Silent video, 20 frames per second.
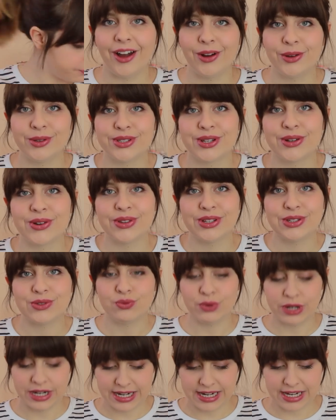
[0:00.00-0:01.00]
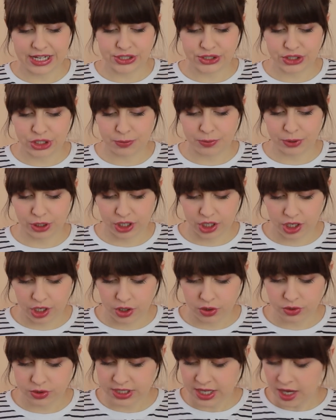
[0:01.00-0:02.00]
I also got this really super
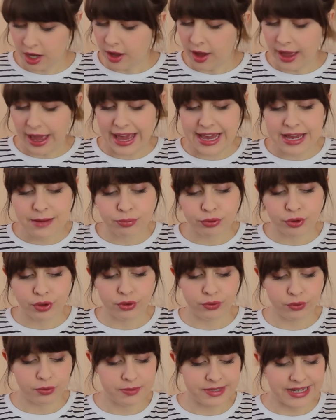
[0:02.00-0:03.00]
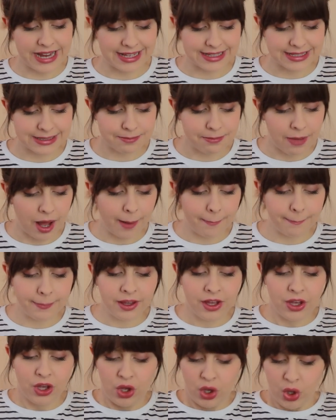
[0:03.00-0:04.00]
cute apron from Dan's
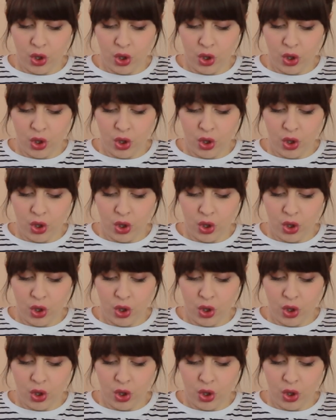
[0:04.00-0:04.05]
mum,